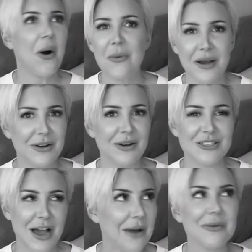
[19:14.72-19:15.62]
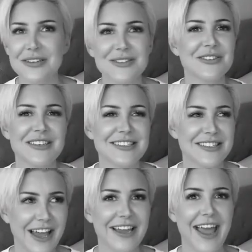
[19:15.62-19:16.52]
oh my gosh, I want to do this
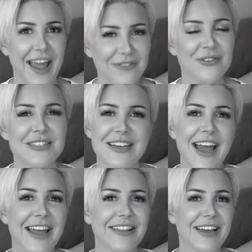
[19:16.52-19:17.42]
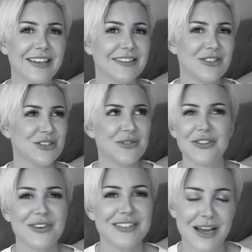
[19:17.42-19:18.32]
like every day, like 2 or
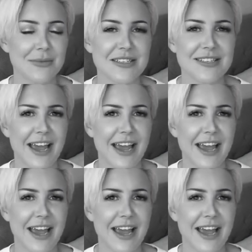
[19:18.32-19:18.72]
3 times a